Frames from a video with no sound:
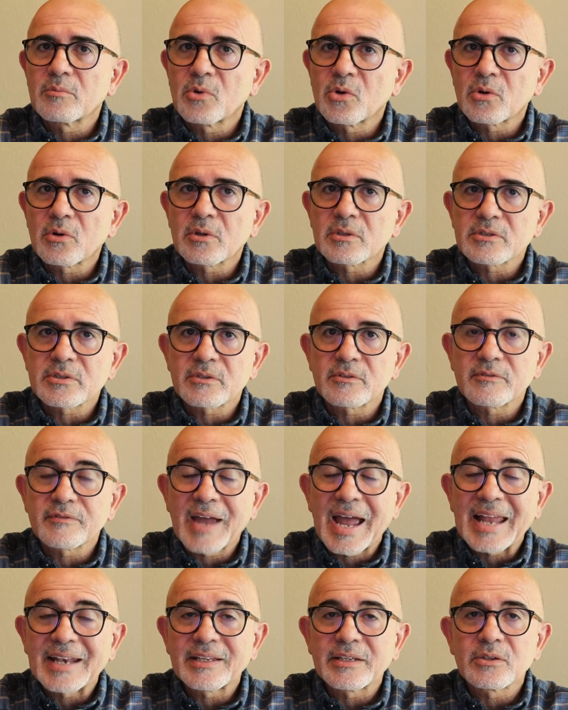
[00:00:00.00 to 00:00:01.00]
morals or
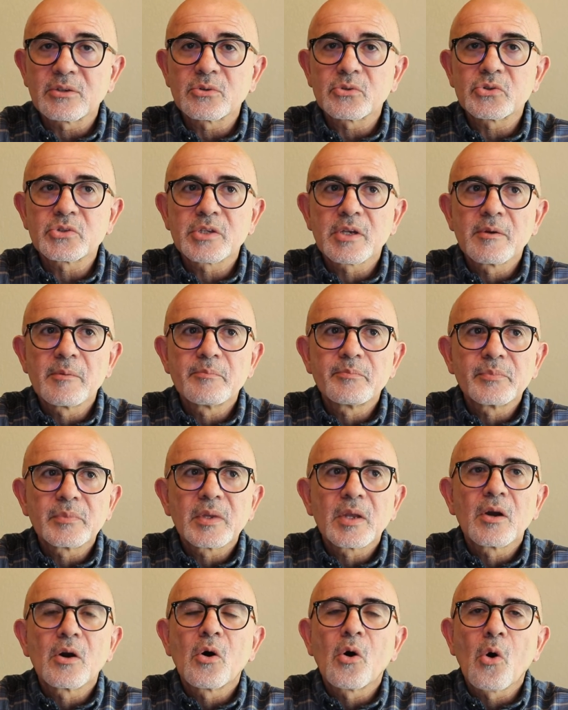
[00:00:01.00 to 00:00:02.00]
values,
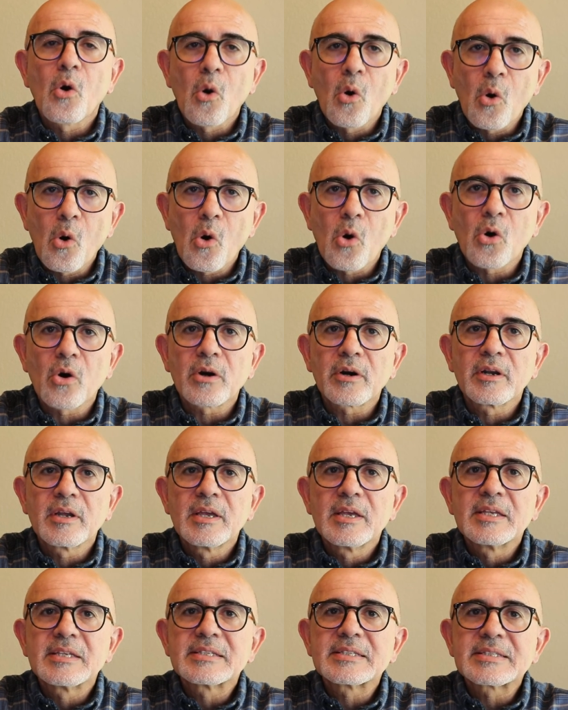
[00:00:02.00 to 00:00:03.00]
or
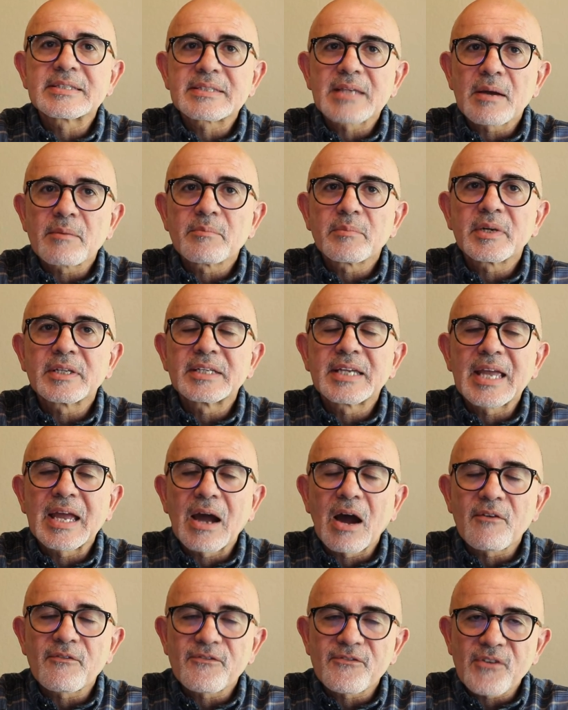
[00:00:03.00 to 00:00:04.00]
somebody
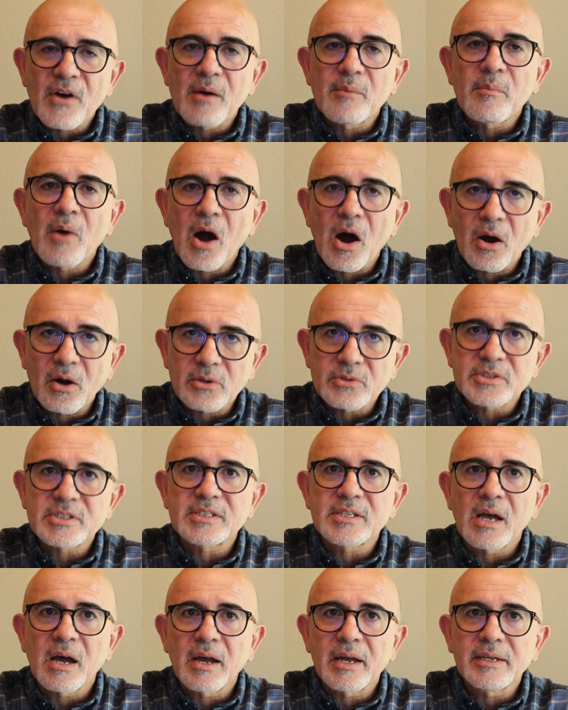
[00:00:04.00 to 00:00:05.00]
from
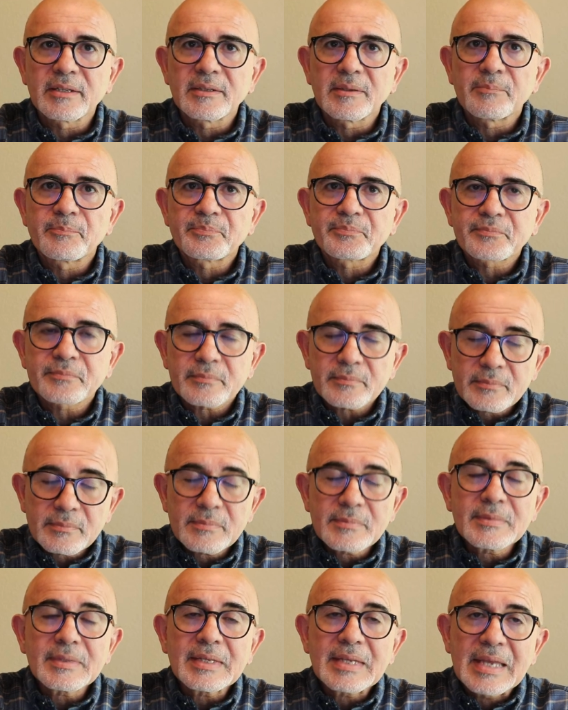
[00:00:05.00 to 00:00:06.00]
outside
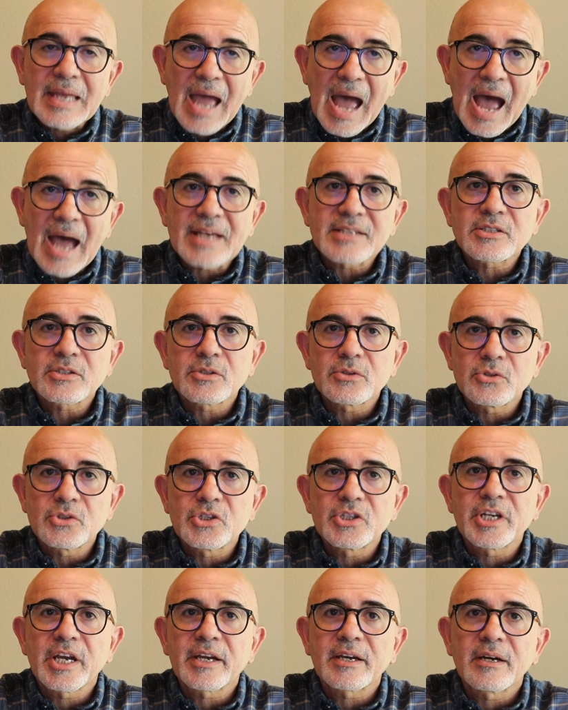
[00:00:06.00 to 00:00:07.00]
has to
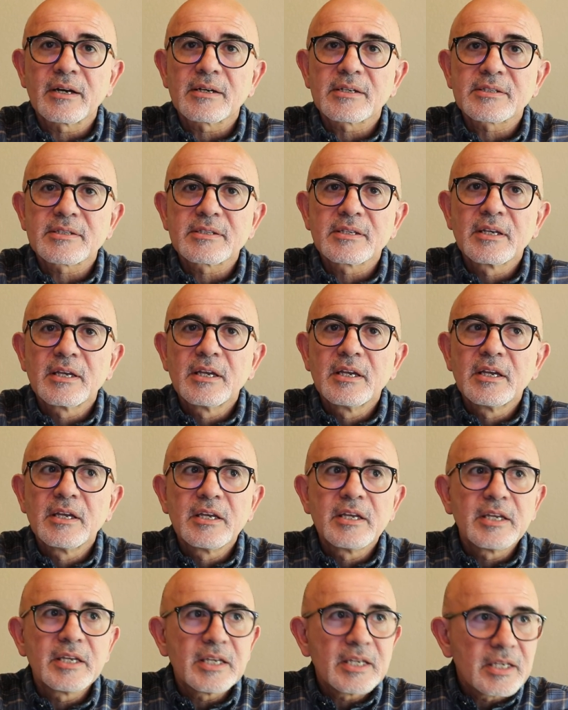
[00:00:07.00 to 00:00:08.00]
check us
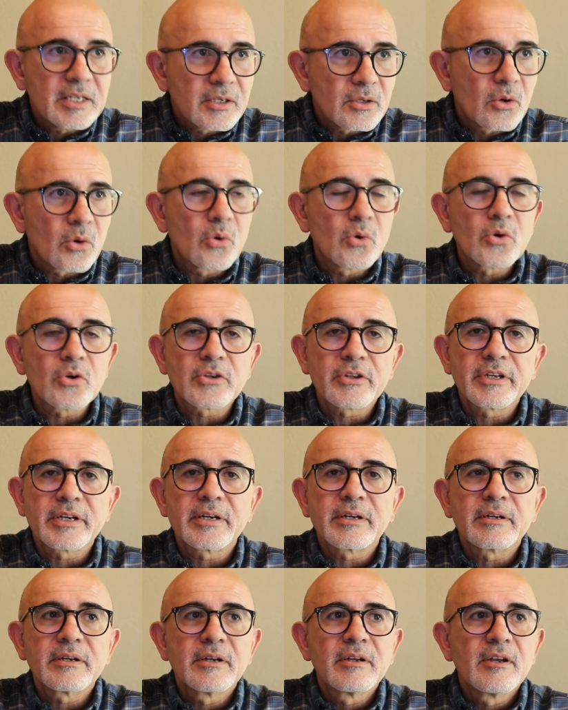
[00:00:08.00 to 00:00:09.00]
in
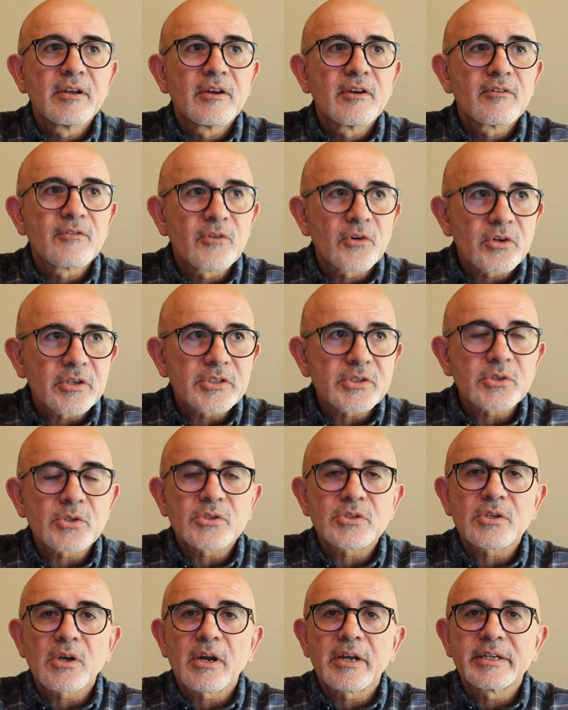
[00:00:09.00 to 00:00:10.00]
order for a
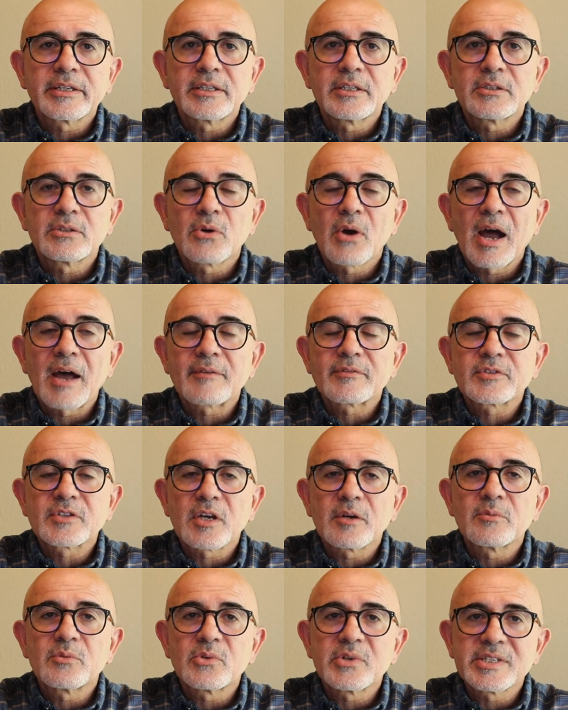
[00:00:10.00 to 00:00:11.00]
society to have
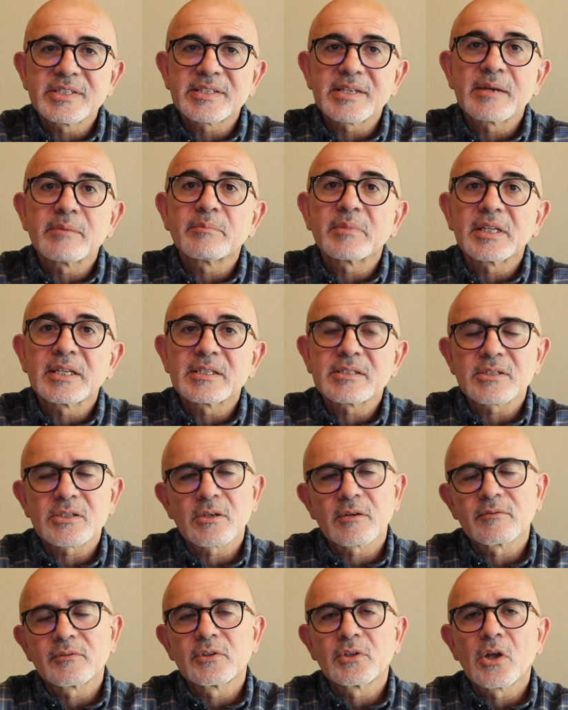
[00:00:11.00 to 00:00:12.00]
some resemblance
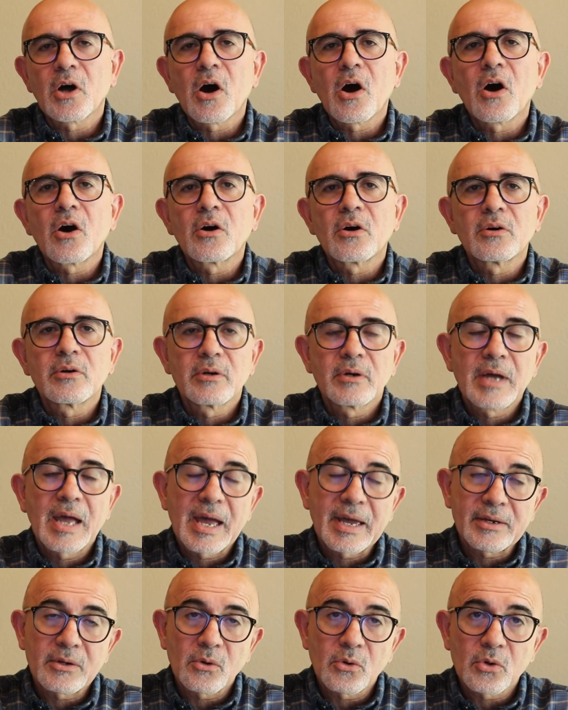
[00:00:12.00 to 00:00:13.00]
of law
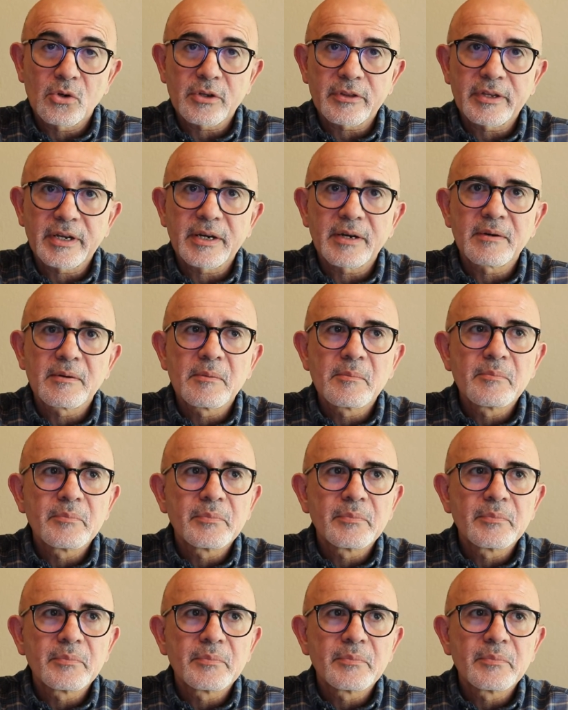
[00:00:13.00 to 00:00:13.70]
and order.